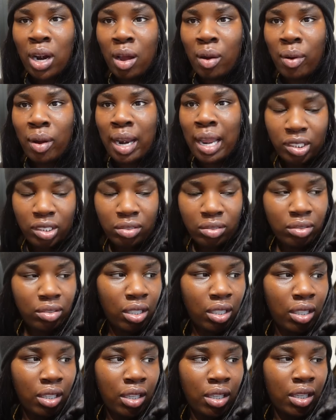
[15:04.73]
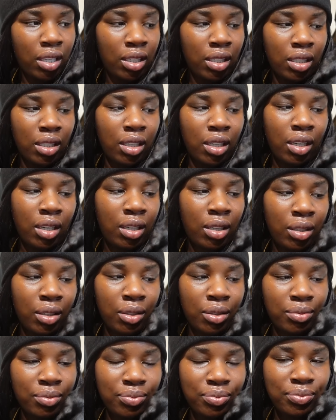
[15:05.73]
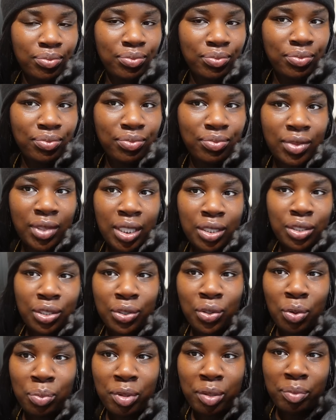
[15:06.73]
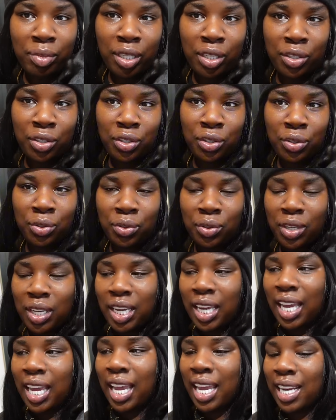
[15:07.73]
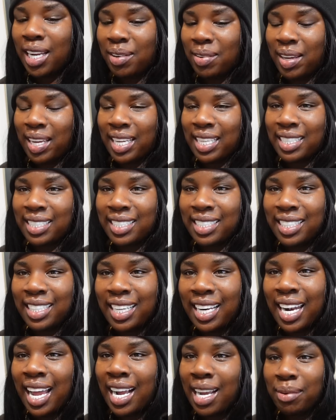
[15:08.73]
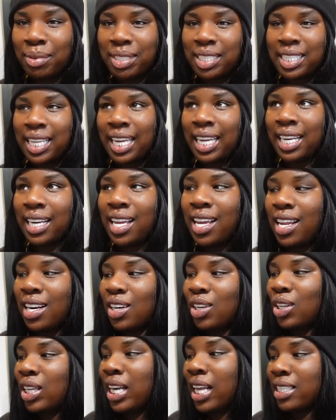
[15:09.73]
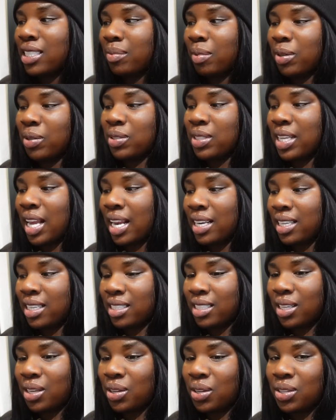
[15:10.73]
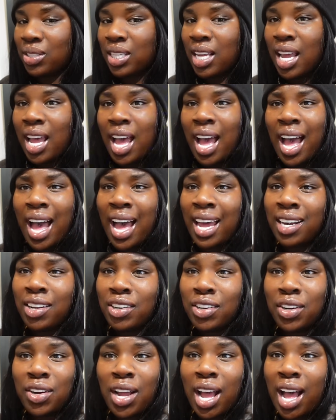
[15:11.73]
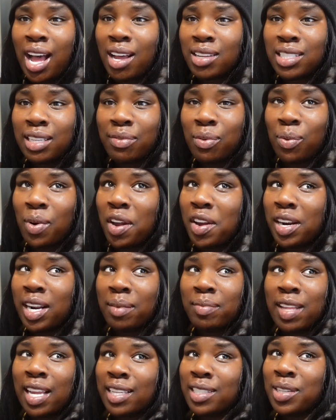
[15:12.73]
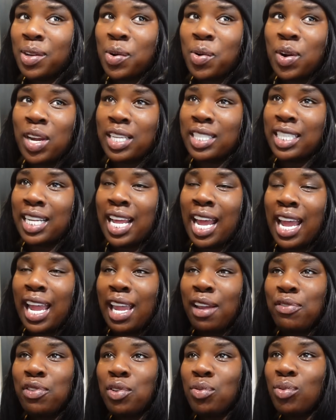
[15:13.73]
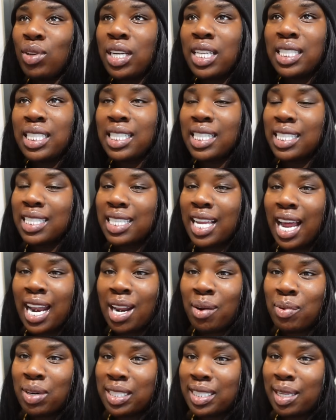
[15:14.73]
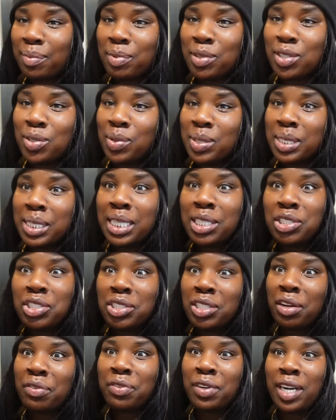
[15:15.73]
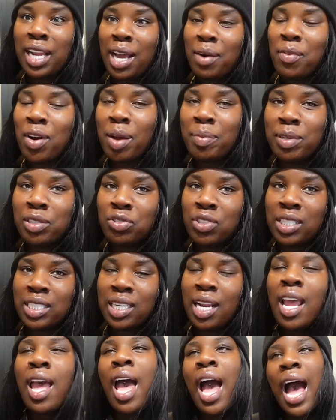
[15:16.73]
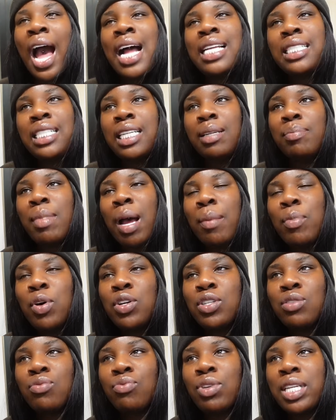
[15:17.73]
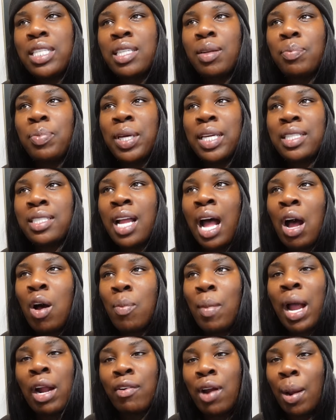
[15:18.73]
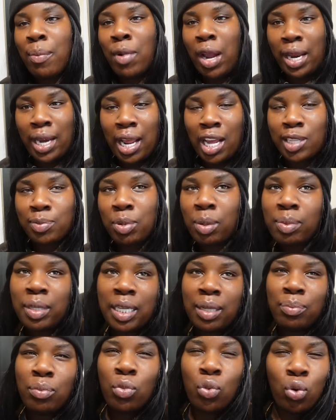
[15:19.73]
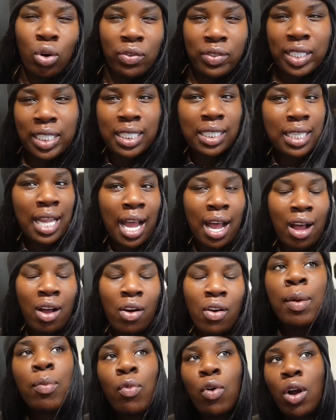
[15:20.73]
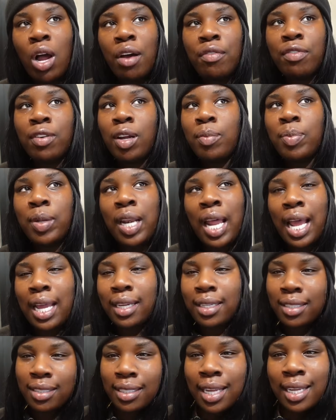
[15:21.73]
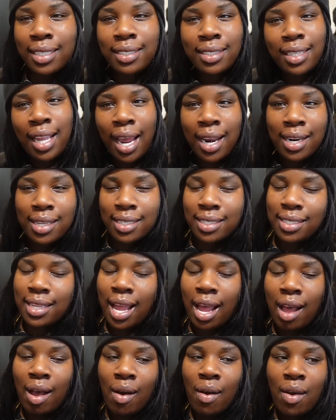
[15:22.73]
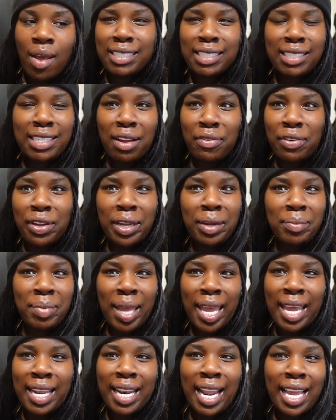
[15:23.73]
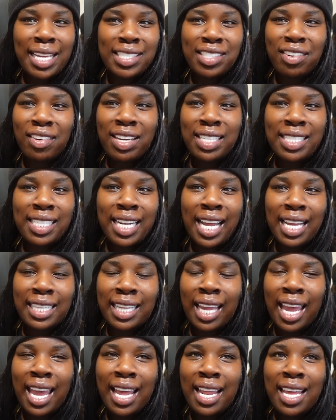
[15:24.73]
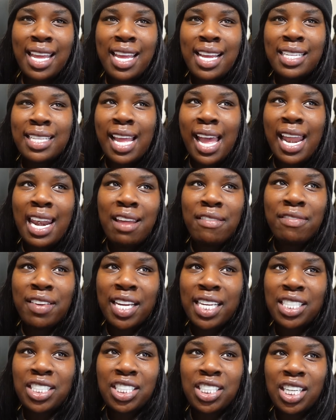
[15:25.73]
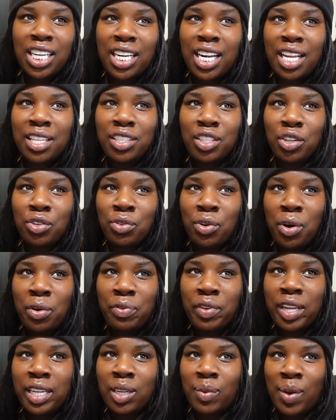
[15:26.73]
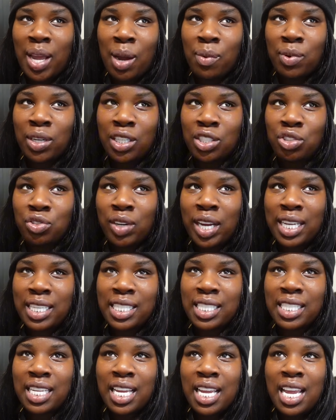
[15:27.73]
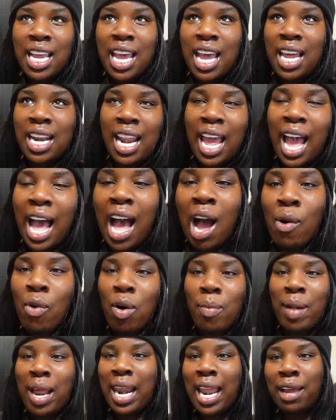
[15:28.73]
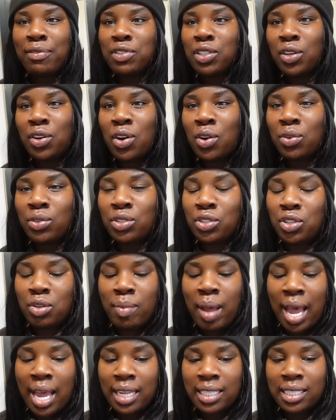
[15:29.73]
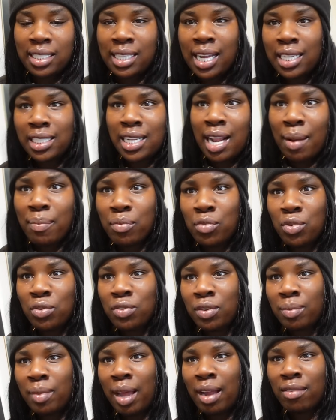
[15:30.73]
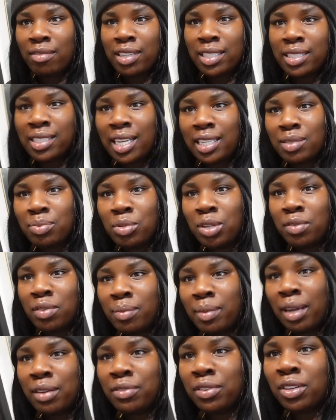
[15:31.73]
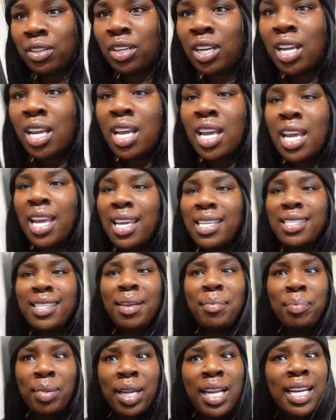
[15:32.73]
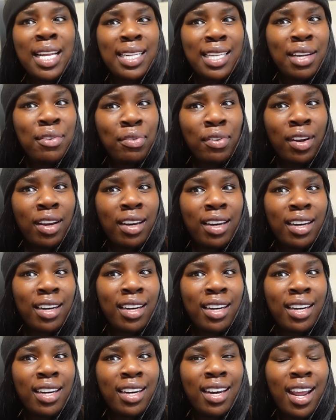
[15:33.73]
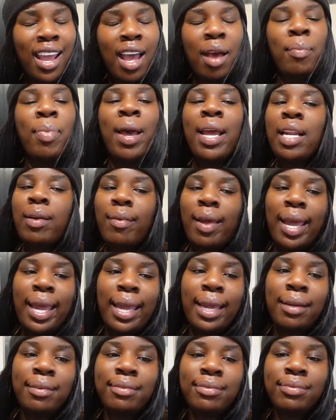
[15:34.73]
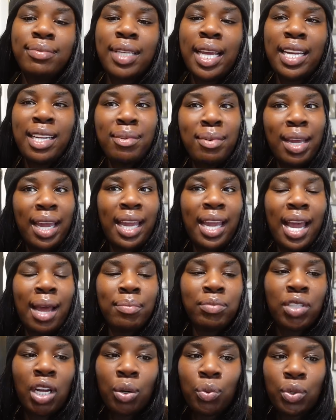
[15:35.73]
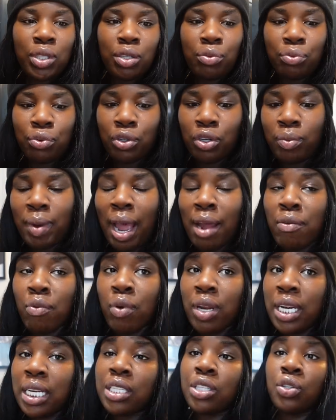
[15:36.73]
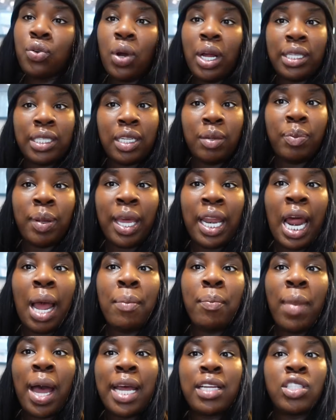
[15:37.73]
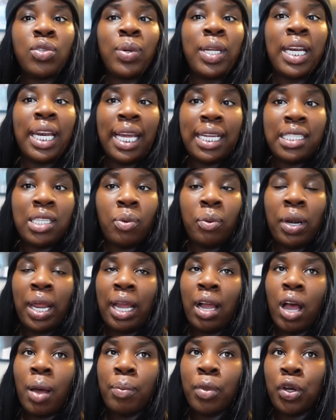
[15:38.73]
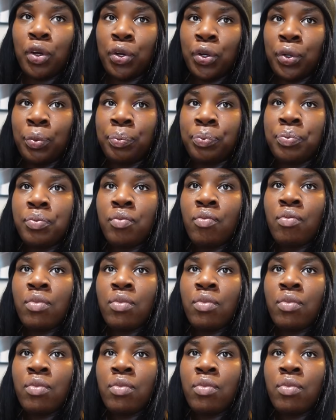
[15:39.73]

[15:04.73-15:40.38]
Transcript: hour. Like, girl, it's just gonna be me and you. Anyways, like I was saying, looking at some of those scandalous clothes, I don't know how I was even wearing them. That's so crazy. Like, if you really see the style I want to step into, it's literally nothing like what I've been dressing. Actually, my most recent pic style on my gram right now is probably more of the style. A bit more covered up, but like, that's kind of the style. It's just nothing compared. Like, it's crazy. Like, the elevation and the growth in the way I want to dress and like how I want my life to go. Do you mind? She's actually like moving my wrist, that's moving my phone. It's completely different. But anyway, I'm done with the room. I really need to do under the bed. I might do it later when I come home.